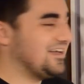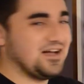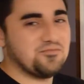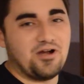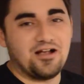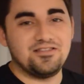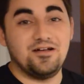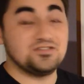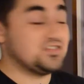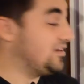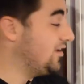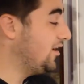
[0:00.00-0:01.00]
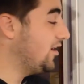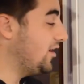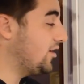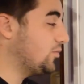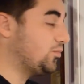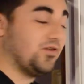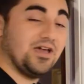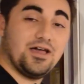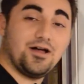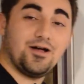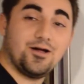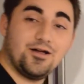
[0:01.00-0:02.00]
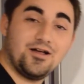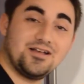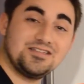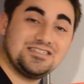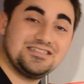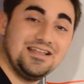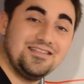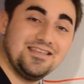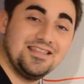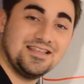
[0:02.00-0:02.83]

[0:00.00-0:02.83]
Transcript: Brock Nelson, played a stint in